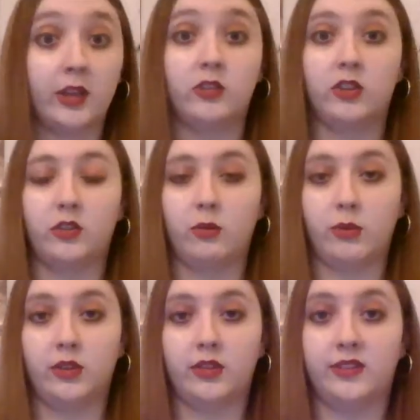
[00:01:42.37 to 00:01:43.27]
just don't
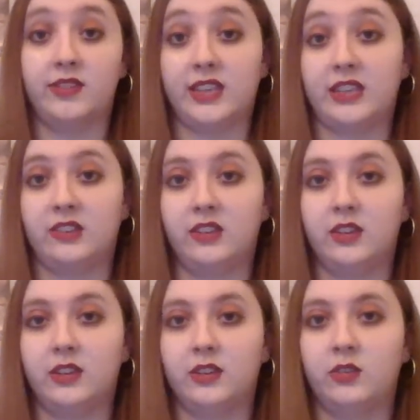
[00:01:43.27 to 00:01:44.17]
want the scene
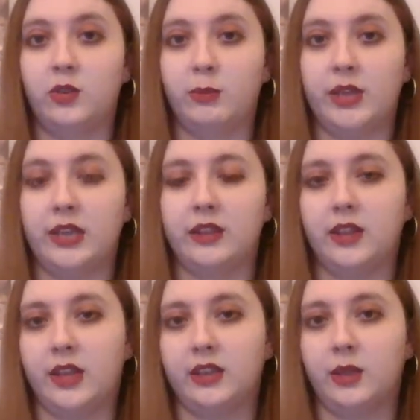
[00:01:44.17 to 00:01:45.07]
to be
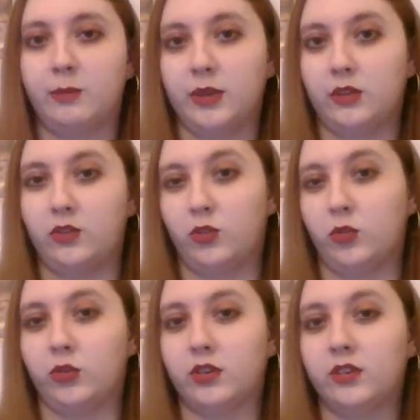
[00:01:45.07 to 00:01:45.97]
like a bit
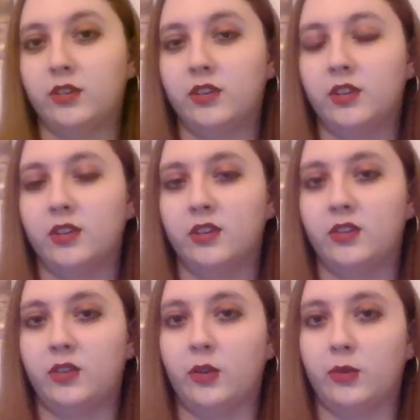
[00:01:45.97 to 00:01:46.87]
short.
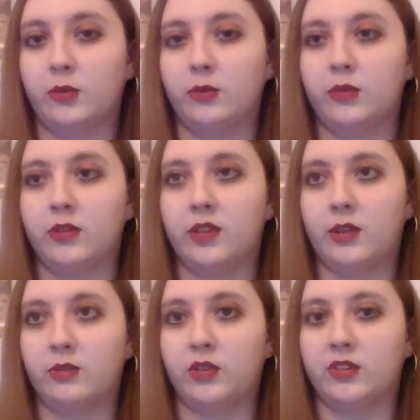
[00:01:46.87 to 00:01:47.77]
So
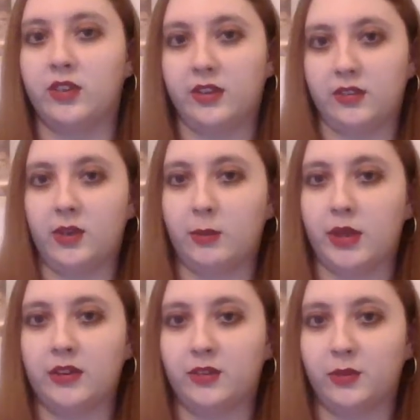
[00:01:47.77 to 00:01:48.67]
I'm just gonna stop at
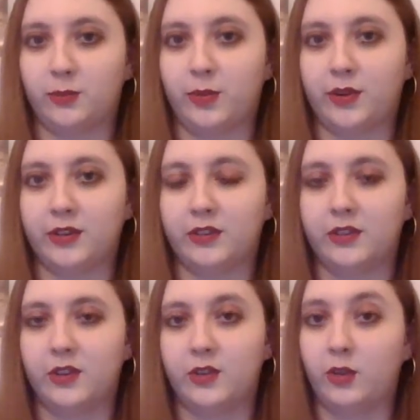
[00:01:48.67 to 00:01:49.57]
a certain part.
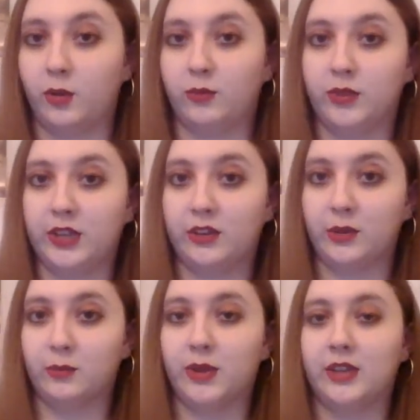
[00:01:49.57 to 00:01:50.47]
Hopefully you
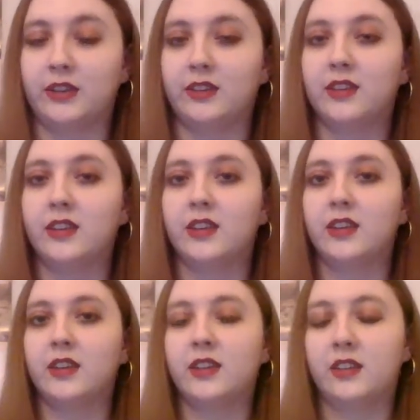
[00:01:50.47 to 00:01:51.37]
don't mind.
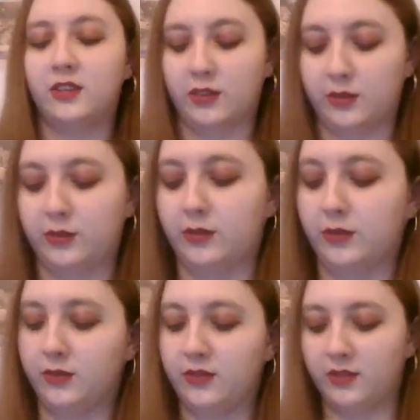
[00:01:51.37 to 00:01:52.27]
So
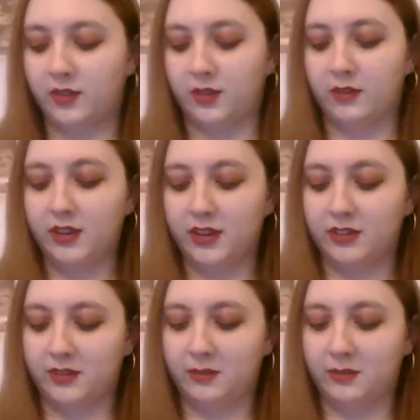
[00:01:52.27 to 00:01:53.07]
alright.